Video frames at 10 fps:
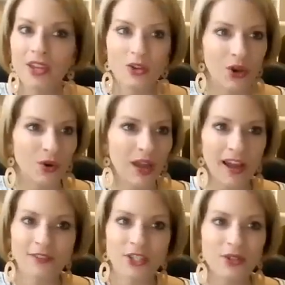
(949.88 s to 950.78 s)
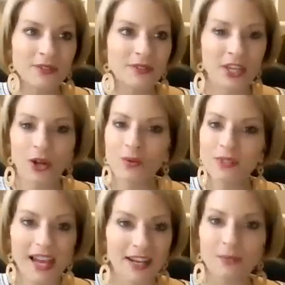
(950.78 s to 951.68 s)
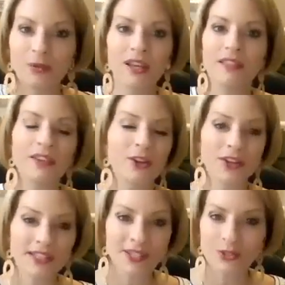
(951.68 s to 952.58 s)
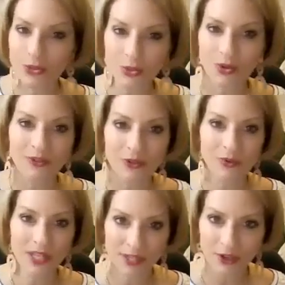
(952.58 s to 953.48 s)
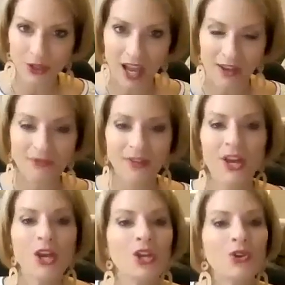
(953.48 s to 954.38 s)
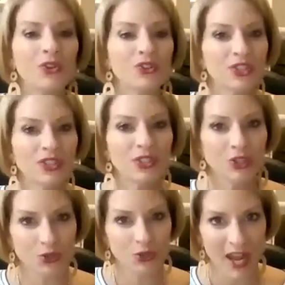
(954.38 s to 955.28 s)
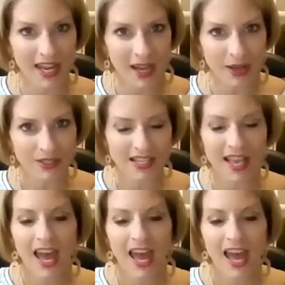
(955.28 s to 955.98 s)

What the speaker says: you don't have to, sign in blood that you're going to sell jewelry for the rest of your life. You can just try it out.